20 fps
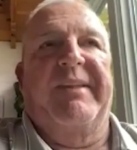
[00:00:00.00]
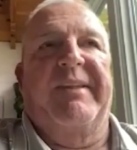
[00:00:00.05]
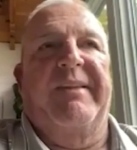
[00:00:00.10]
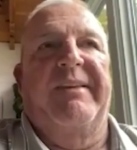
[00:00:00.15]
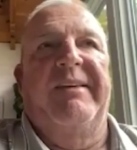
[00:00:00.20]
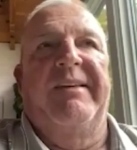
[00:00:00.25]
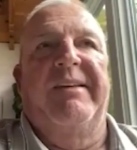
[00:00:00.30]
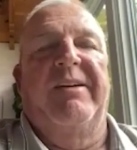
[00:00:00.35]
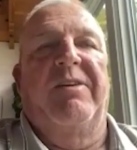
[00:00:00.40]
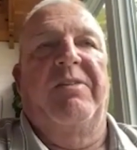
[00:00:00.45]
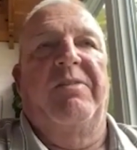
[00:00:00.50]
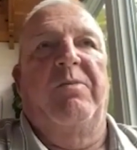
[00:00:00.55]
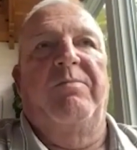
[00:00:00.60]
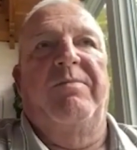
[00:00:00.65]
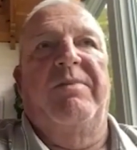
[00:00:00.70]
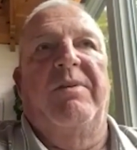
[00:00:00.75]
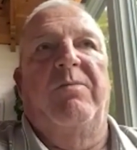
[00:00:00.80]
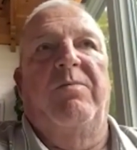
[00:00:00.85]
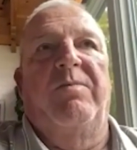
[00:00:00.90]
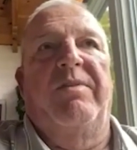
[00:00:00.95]
you know, the,
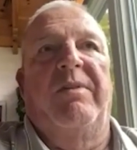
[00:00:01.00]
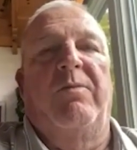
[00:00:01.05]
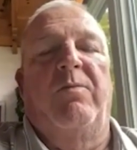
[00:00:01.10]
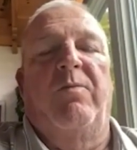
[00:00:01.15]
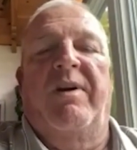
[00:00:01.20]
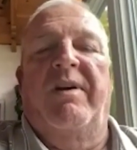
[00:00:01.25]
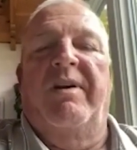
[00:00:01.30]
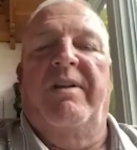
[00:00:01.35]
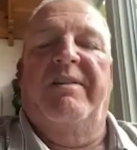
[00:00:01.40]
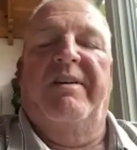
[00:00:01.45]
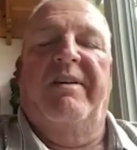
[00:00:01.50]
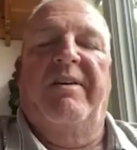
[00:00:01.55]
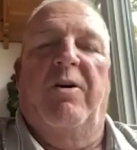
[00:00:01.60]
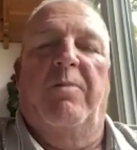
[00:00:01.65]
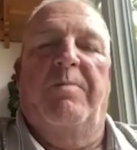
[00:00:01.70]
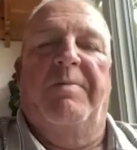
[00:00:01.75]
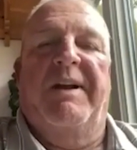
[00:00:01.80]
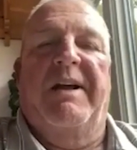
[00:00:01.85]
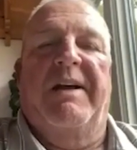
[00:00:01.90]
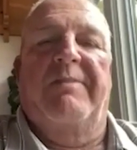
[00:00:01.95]
the, the one at the
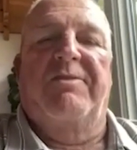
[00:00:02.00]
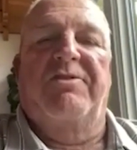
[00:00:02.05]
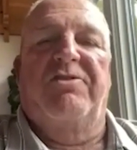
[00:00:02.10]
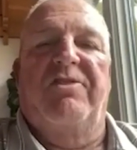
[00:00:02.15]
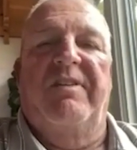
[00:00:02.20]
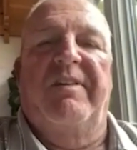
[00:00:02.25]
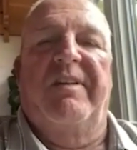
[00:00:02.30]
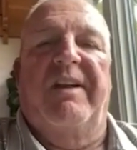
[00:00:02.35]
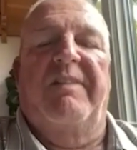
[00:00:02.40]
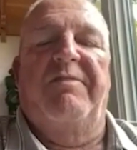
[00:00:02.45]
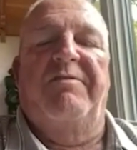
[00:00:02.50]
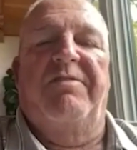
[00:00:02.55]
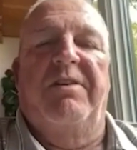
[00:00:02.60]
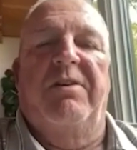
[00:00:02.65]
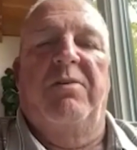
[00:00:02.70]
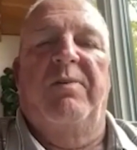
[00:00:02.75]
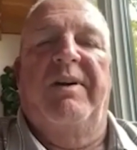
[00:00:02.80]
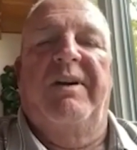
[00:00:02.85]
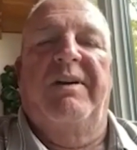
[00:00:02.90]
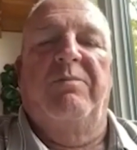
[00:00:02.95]
Open, obviously that I
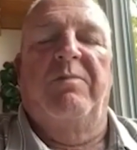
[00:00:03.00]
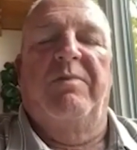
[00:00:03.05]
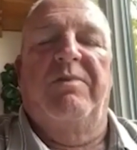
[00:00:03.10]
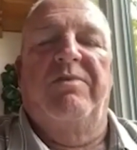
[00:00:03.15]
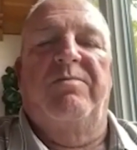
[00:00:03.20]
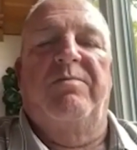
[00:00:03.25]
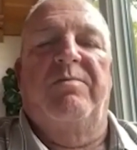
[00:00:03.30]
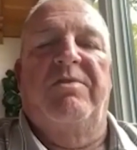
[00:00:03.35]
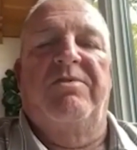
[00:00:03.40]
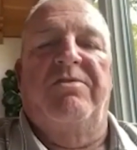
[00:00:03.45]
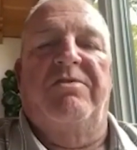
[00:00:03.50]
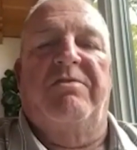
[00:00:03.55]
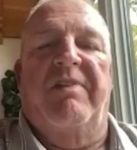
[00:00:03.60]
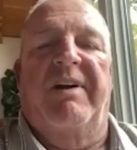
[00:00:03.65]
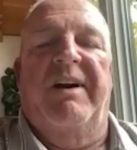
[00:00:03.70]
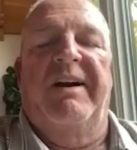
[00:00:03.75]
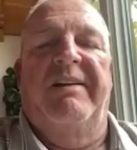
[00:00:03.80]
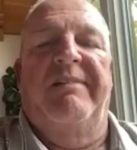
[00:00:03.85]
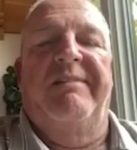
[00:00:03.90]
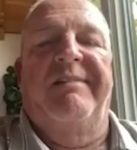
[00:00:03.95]
flew in was was
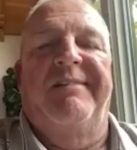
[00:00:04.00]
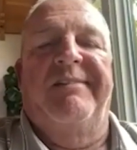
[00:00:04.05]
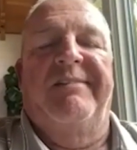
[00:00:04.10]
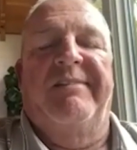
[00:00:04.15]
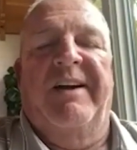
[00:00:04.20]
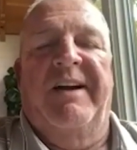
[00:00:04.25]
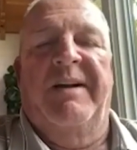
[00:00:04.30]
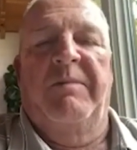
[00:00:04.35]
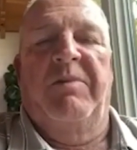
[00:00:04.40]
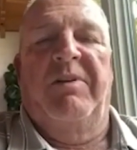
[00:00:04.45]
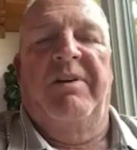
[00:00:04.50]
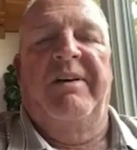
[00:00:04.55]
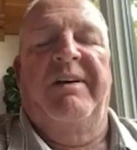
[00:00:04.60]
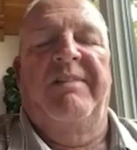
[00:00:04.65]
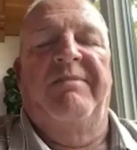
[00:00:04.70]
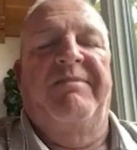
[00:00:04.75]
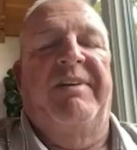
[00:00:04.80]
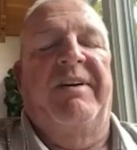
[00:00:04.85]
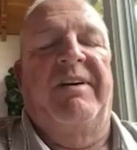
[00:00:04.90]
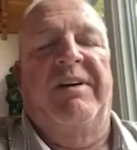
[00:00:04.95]
great and timely
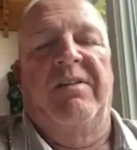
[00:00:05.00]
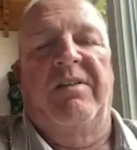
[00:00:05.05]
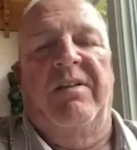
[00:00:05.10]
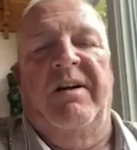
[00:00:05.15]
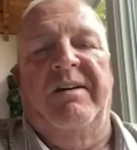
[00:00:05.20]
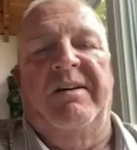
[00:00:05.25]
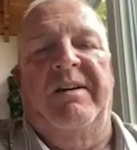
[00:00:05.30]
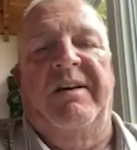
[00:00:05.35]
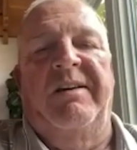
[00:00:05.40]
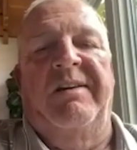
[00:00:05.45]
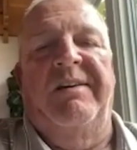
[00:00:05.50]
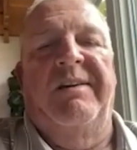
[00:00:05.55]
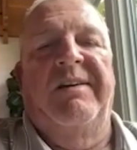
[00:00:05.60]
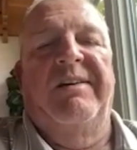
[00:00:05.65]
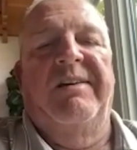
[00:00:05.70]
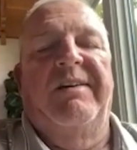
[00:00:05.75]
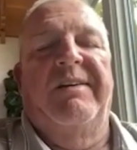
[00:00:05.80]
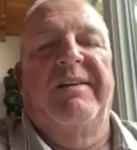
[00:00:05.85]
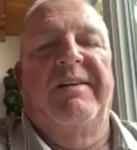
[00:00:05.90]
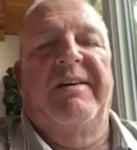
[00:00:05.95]
and very lucky.
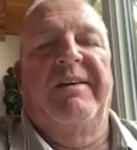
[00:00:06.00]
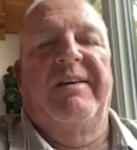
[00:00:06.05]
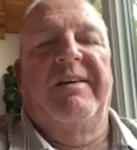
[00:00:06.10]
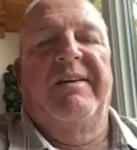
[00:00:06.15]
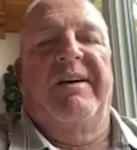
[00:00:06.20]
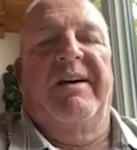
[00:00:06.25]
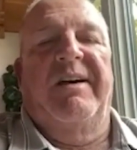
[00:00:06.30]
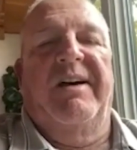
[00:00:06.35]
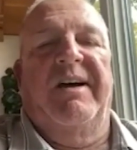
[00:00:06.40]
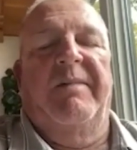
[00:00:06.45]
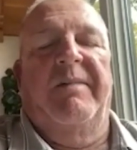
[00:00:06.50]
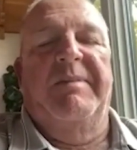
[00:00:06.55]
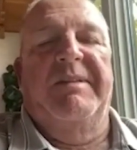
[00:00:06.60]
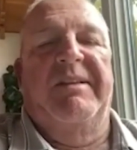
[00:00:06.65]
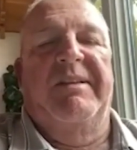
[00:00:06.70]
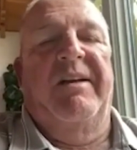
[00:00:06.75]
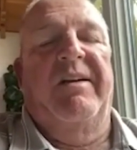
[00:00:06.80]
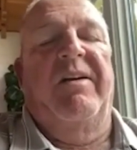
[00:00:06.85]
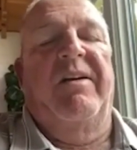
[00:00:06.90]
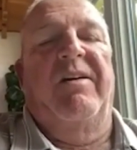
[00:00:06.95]
Uh,
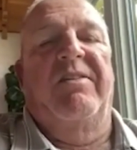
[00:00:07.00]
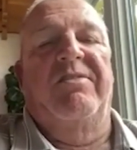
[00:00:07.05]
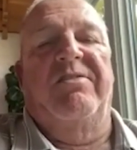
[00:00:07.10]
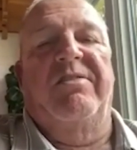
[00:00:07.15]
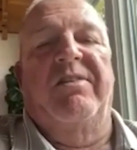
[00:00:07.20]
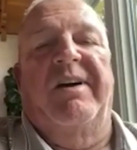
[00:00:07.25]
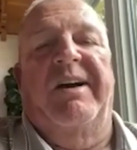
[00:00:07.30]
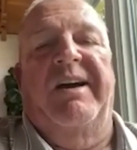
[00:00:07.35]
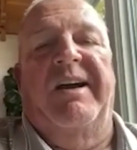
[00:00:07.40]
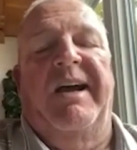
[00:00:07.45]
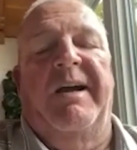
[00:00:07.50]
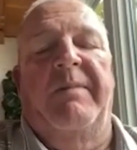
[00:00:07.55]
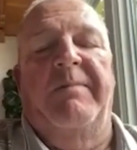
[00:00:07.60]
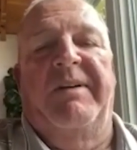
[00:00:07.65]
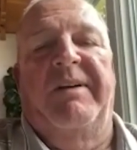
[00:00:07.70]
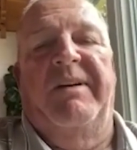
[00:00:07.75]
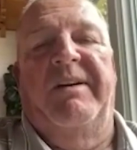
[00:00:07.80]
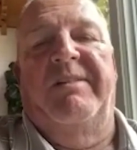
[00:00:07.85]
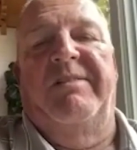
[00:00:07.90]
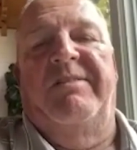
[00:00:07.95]
but then also I
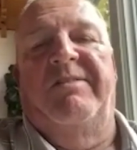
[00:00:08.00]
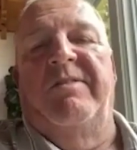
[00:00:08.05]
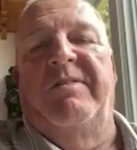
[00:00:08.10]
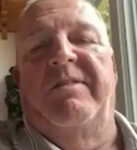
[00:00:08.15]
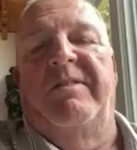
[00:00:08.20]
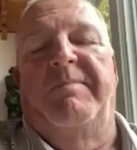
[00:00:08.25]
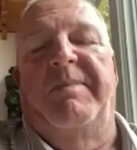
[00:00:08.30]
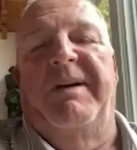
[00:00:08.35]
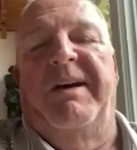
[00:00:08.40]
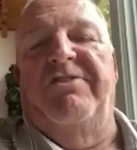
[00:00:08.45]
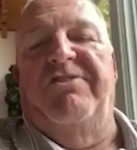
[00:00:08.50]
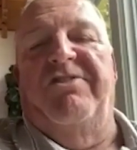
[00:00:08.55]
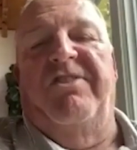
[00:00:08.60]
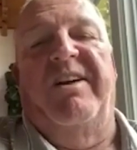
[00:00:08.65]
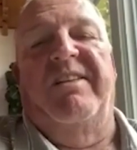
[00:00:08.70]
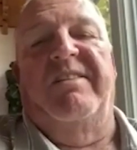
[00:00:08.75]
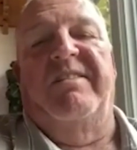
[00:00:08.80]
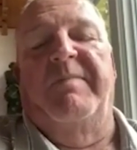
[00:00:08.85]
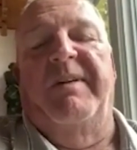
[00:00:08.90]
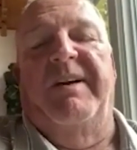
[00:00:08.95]
happened to hit two of the best
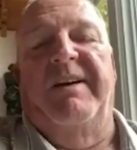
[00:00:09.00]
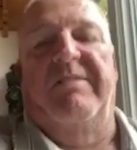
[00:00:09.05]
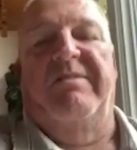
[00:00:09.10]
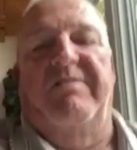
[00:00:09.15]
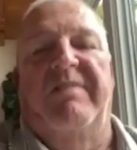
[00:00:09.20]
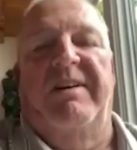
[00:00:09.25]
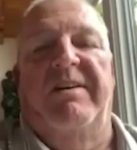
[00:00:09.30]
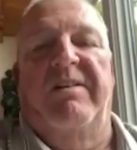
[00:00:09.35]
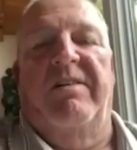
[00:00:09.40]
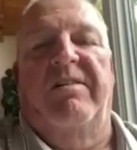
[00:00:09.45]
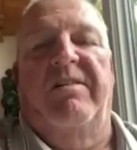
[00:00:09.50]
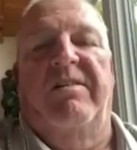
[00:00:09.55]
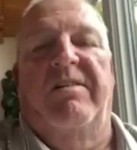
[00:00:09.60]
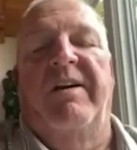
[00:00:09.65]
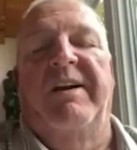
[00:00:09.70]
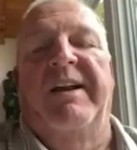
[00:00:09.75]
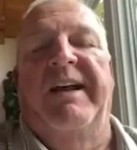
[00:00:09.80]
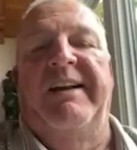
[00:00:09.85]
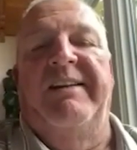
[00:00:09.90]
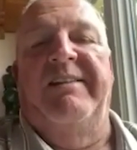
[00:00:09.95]
shots of my career
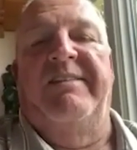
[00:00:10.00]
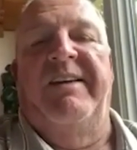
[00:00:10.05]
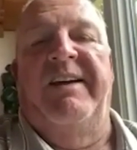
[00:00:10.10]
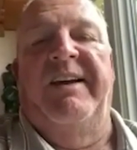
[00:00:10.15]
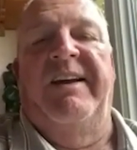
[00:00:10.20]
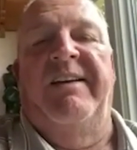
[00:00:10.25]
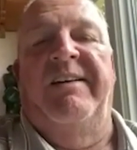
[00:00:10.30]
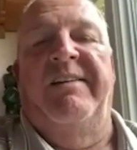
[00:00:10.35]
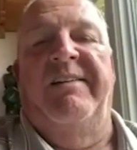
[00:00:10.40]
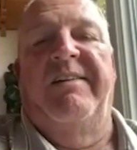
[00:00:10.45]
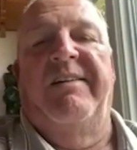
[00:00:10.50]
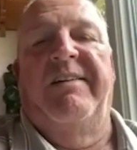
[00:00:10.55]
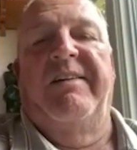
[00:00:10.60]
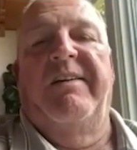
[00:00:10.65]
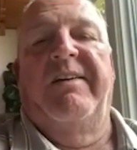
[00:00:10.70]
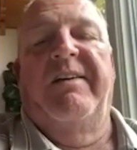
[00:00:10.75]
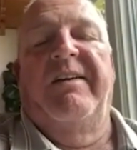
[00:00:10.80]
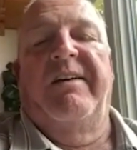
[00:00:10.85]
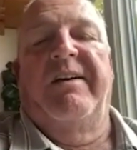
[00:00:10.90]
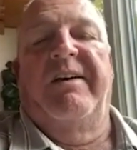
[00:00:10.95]
on 18
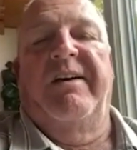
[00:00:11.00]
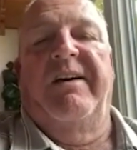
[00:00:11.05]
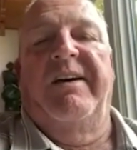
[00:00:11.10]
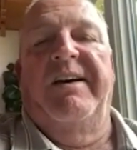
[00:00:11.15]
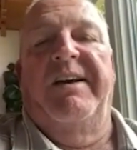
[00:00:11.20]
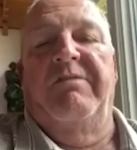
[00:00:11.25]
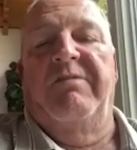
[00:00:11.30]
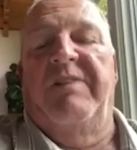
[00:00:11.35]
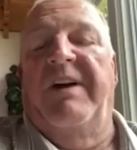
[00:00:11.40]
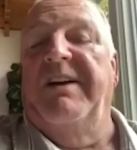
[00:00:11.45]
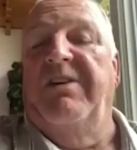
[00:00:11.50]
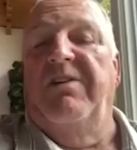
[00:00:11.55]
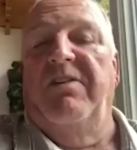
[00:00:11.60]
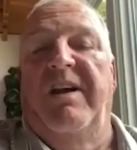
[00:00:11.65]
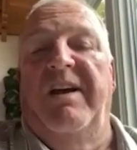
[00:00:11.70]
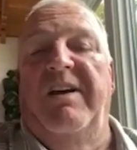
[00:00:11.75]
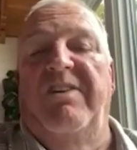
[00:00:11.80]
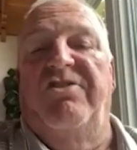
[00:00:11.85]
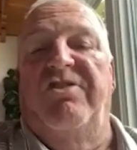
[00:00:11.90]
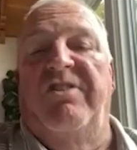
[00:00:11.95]
uh, in
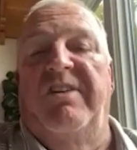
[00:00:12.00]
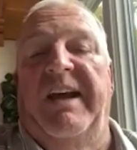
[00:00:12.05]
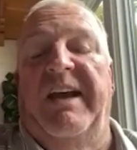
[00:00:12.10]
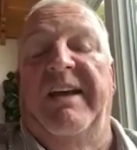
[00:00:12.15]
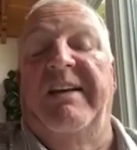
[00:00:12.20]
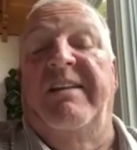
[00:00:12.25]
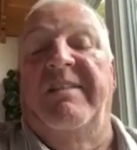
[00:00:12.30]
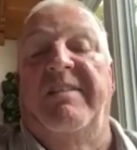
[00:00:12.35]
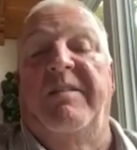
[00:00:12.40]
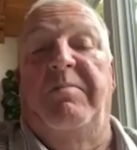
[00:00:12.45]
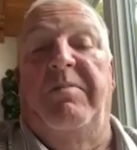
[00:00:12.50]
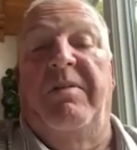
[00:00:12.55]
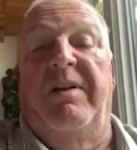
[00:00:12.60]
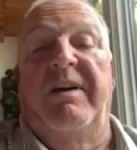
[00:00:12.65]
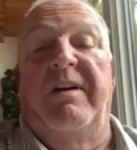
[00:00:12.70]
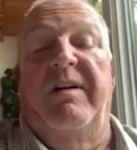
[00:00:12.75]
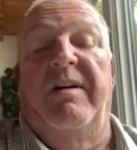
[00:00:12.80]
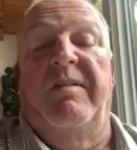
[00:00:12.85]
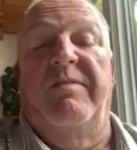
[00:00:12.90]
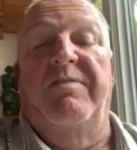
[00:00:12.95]
regulation and in the
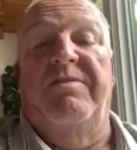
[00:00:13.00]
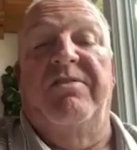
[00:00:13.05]
playoffs.